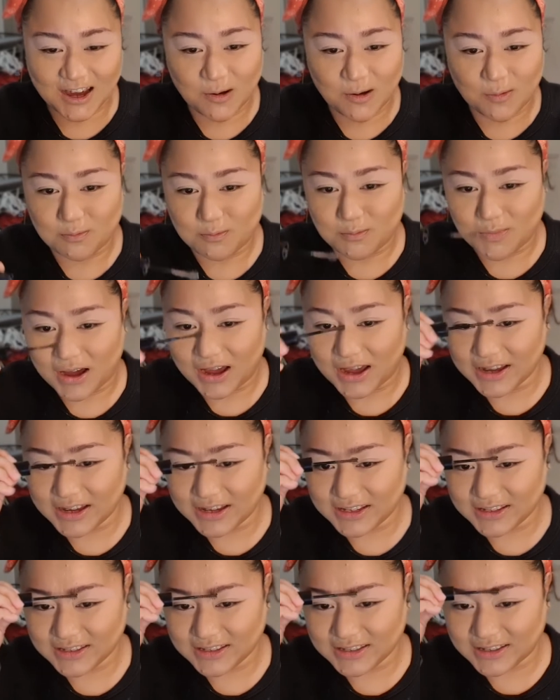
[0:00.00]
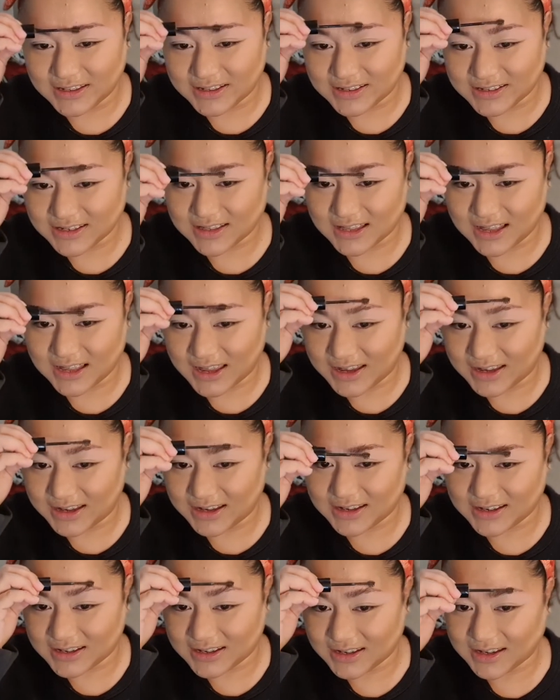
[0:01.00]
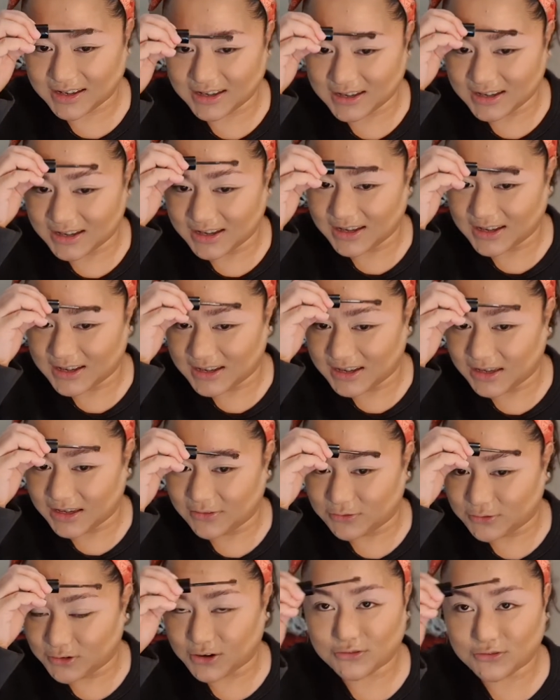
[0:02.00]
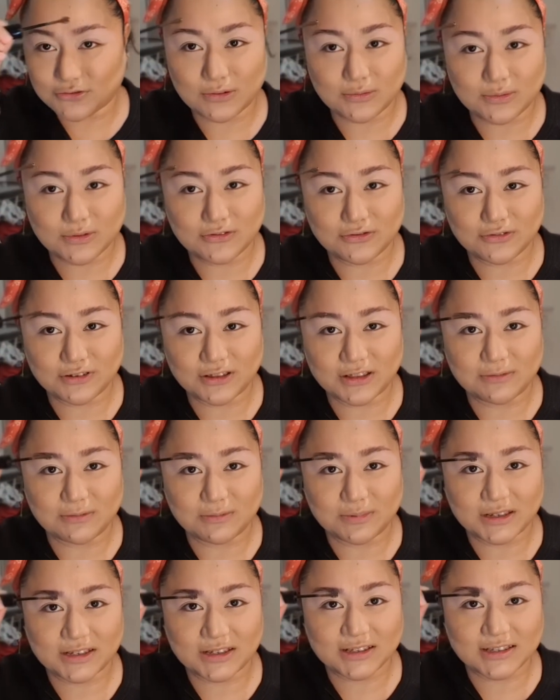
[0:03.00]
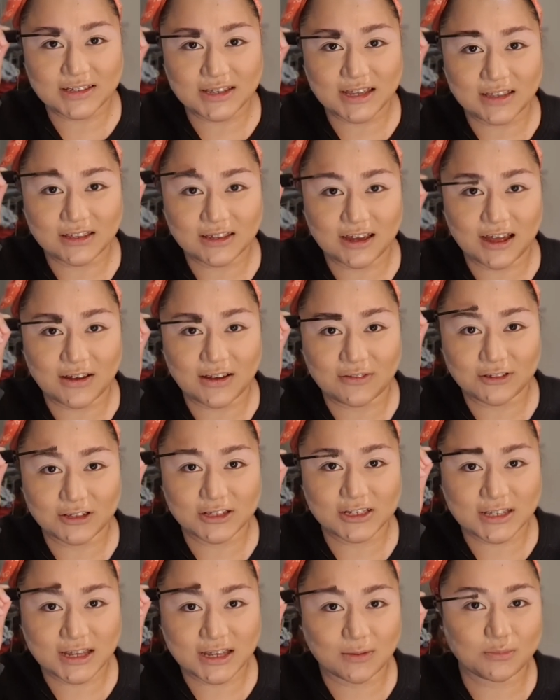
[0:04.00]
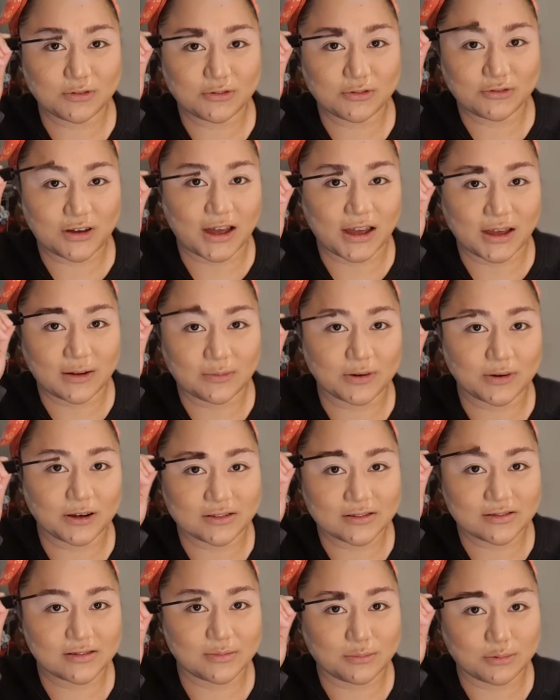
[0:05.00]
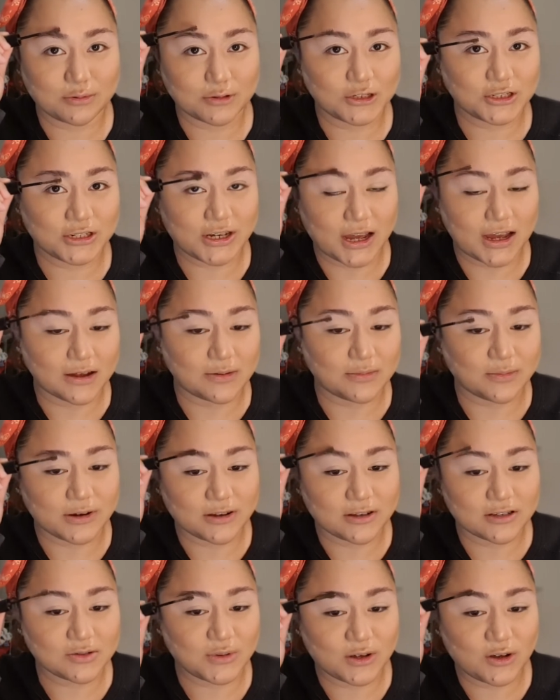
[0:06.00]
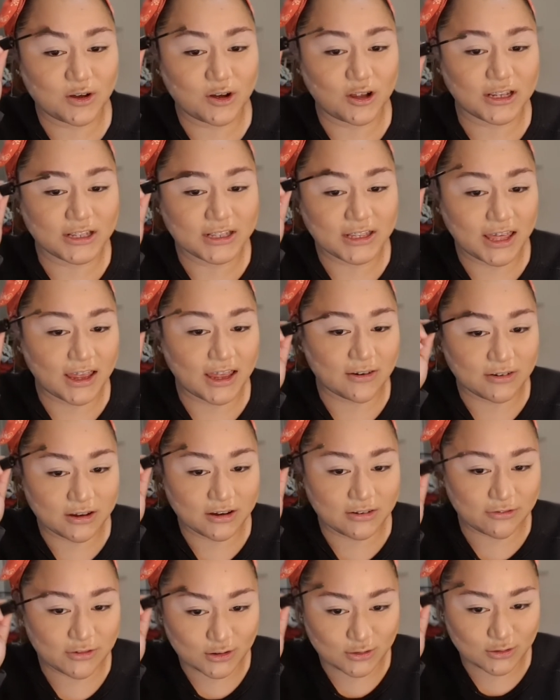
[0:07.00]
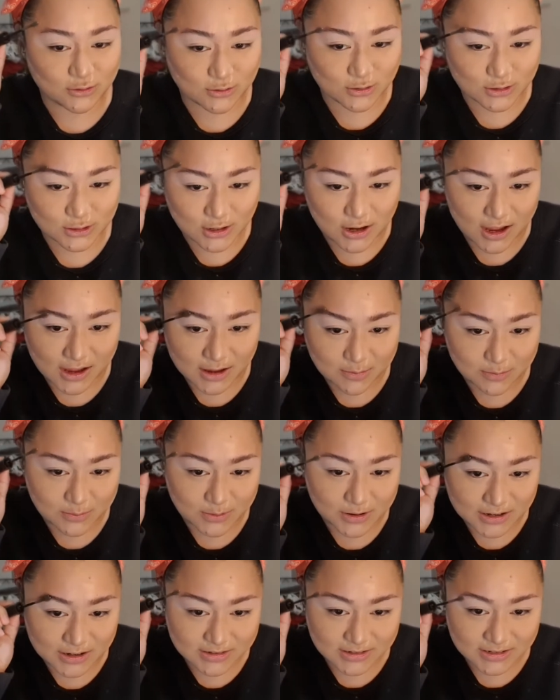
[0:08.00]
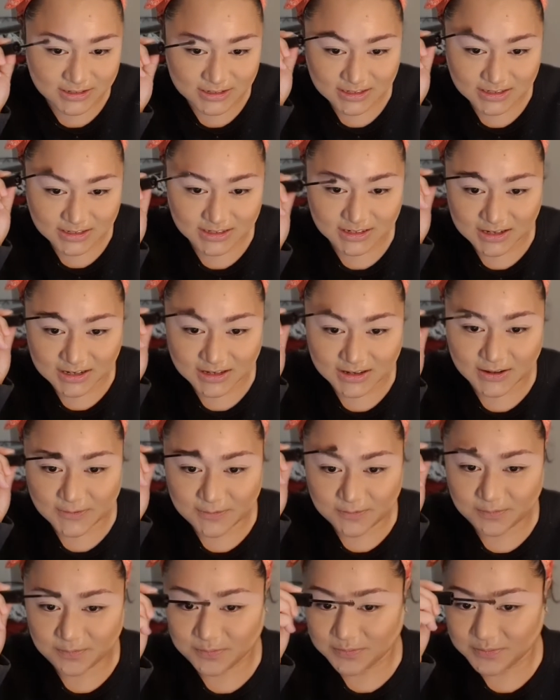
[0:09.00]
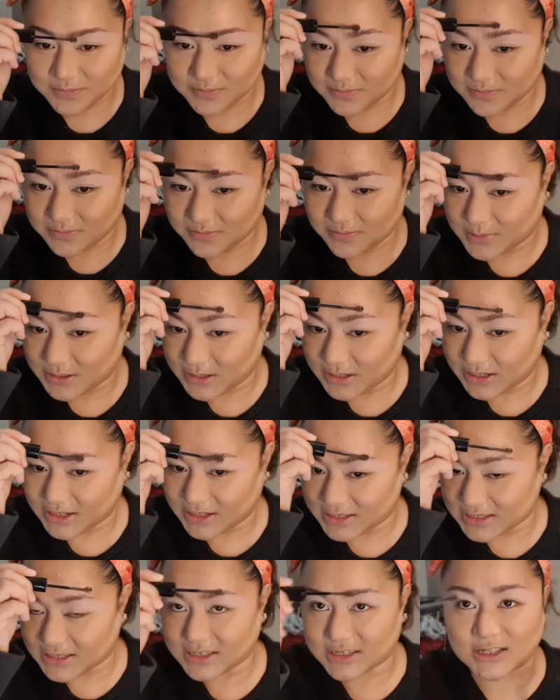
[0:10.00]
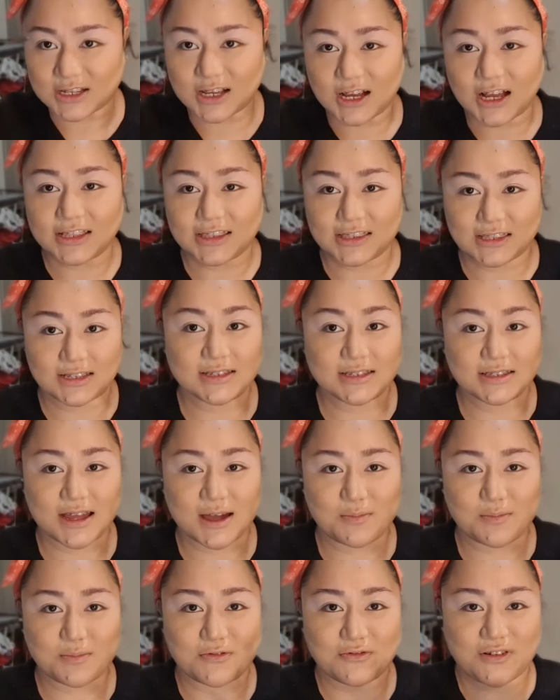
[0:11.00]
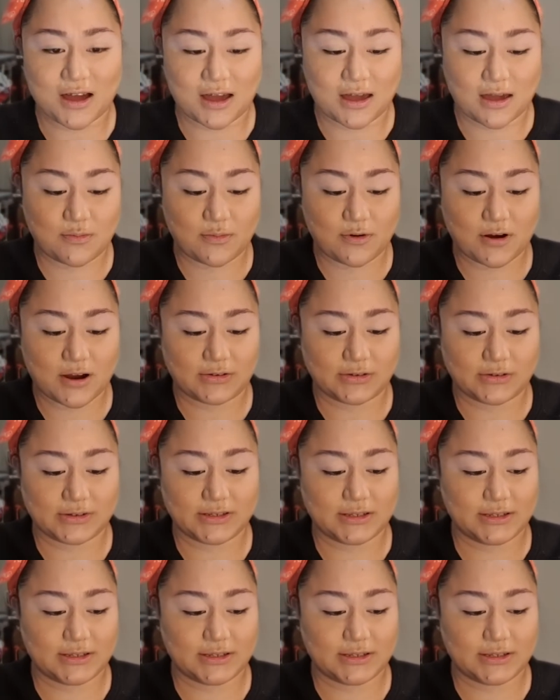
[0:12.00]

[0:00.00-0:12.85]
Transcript: Mine is like, if you're from the Philippines and you have this type of eyebrows, the bushy eyebrows, we call it Eric Fructuoso eyebrows, because he's got this type of eyebrows